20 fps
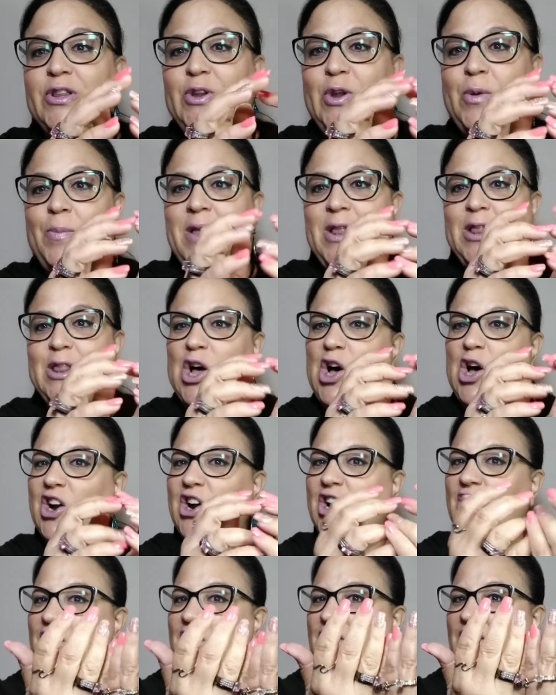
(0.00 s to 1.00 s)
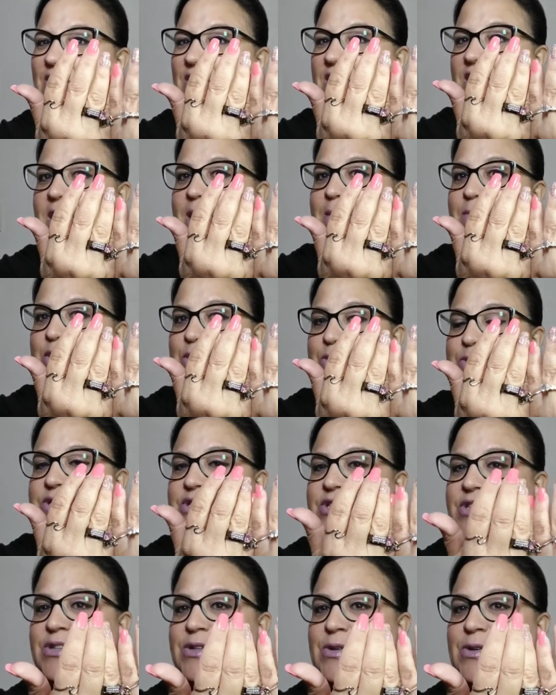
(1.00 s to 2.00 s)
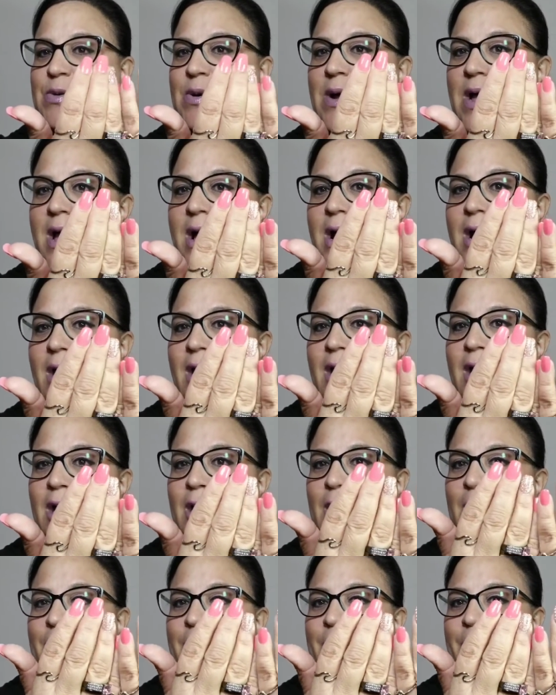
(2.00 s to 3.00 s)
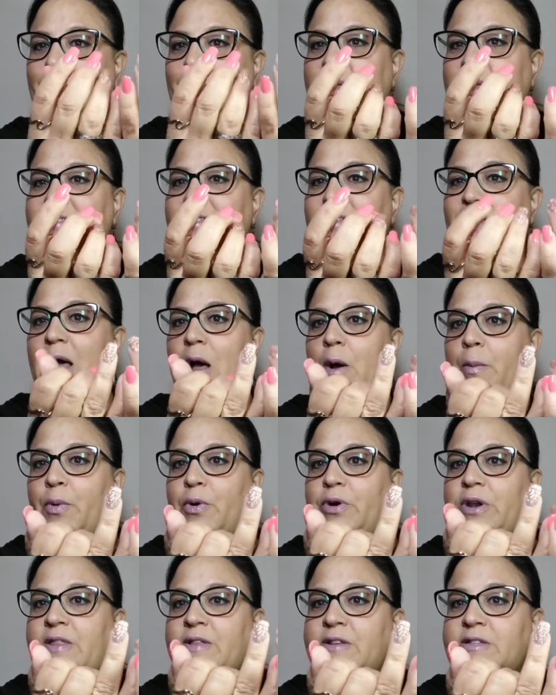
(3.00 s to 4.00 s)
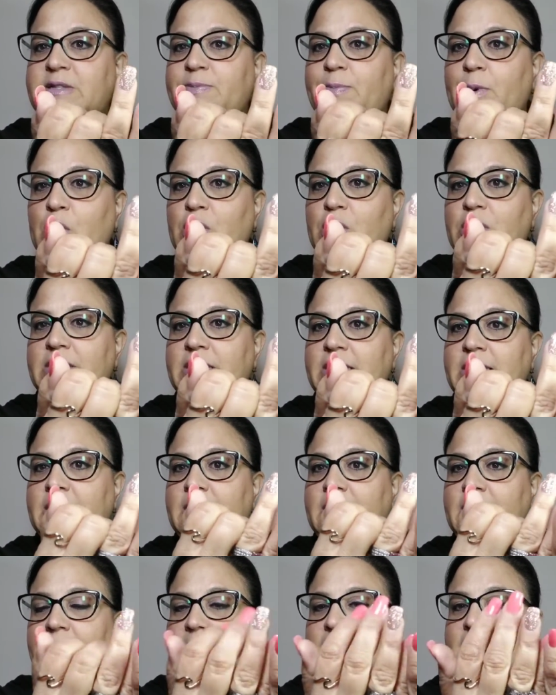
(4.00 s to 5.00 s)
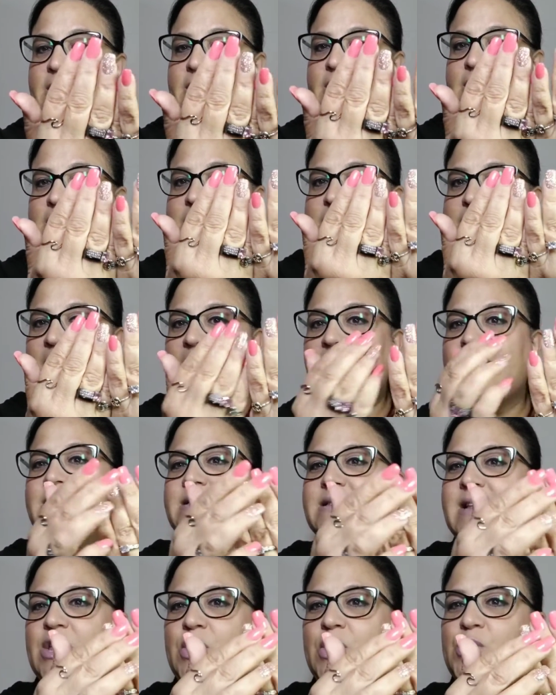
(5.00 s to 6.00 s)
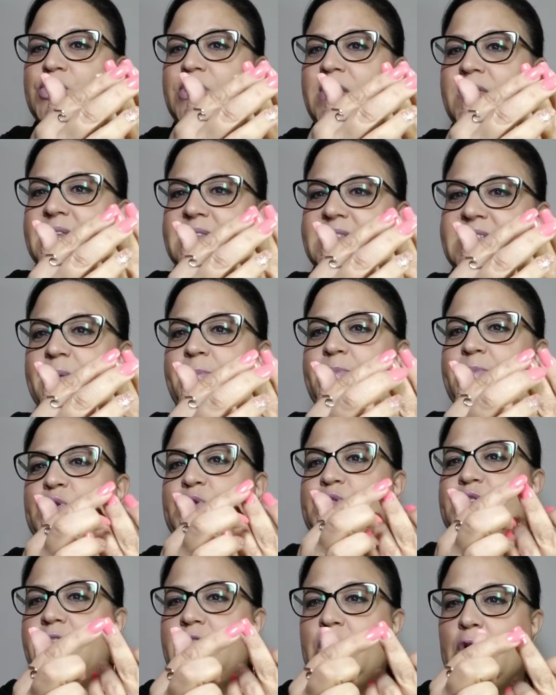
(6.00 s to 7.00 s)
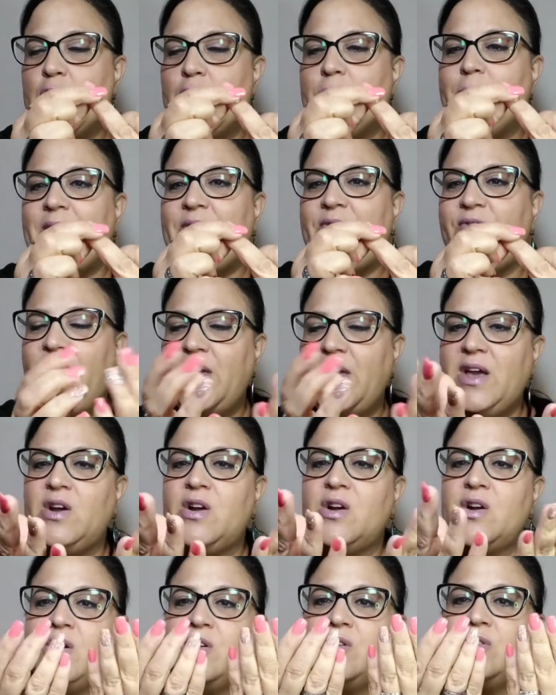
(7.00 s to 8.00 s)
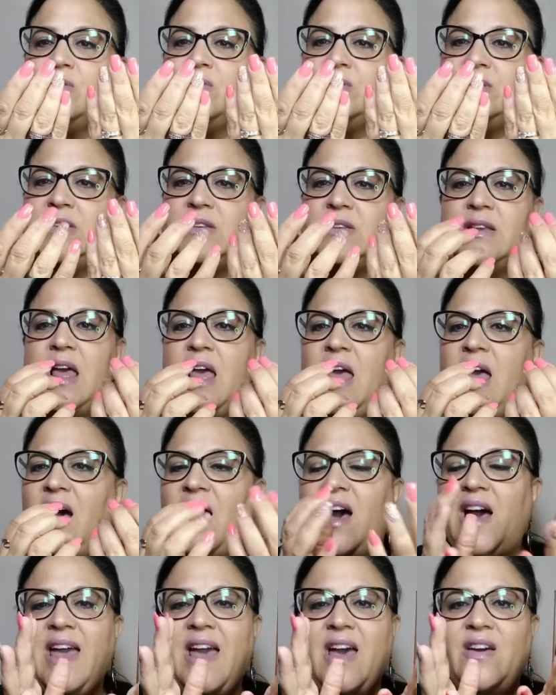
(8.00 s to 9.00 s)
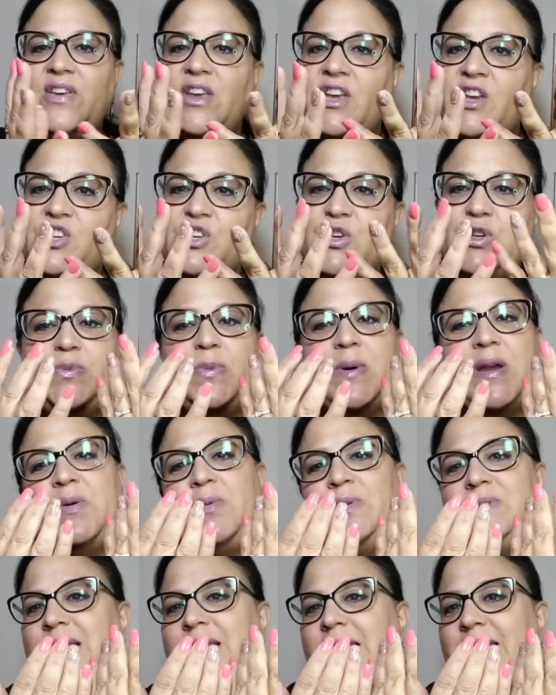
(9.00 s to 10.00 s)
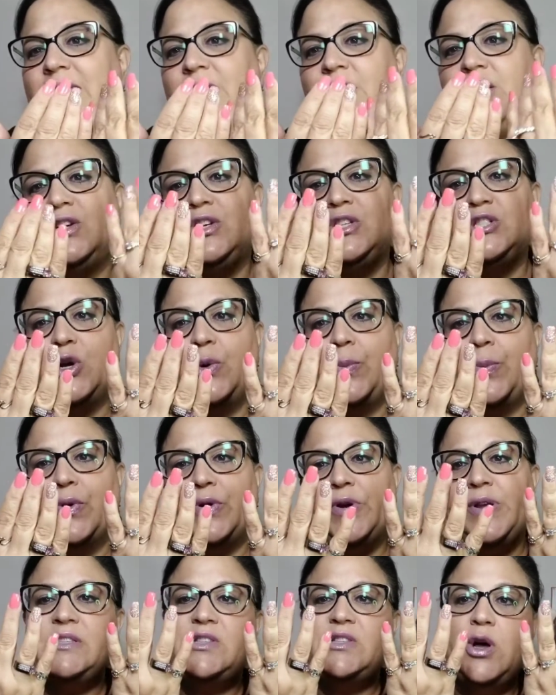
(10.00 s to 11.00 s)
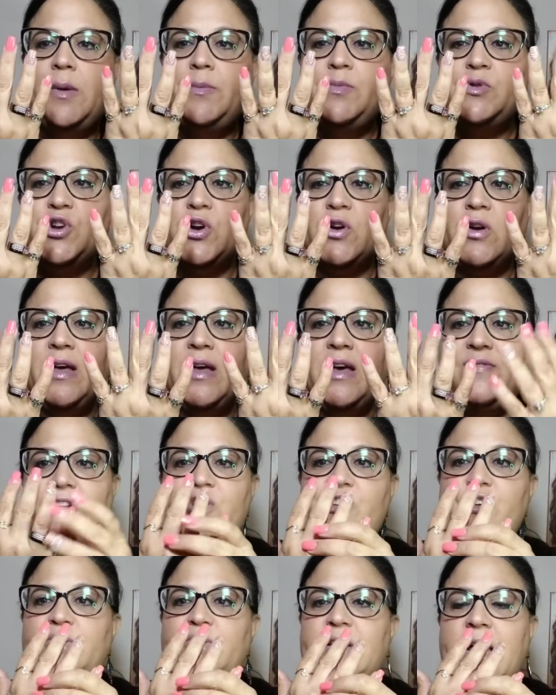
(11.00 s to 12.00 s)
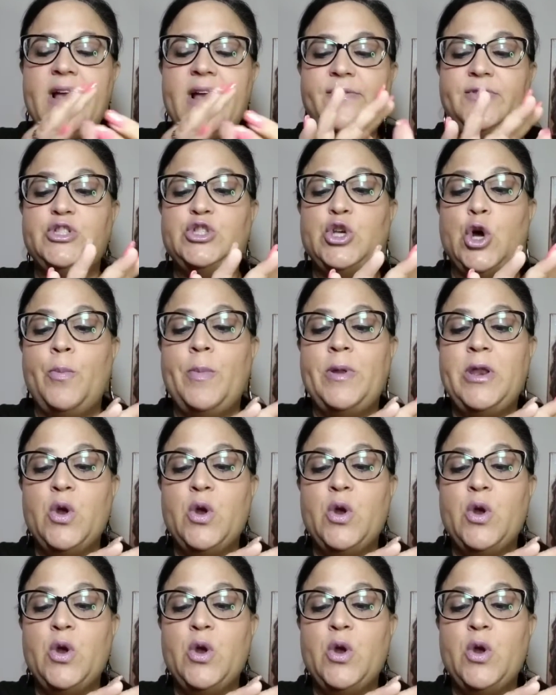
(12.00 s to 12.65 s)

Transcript: a little bit longer than I'm used to, um, but still how pretty the sparkly. Yeah, because they usually, the tips usually hurt my fingers and I have issues, but I was like, it looks so pretty. So I'm sure I'll have issues. I have so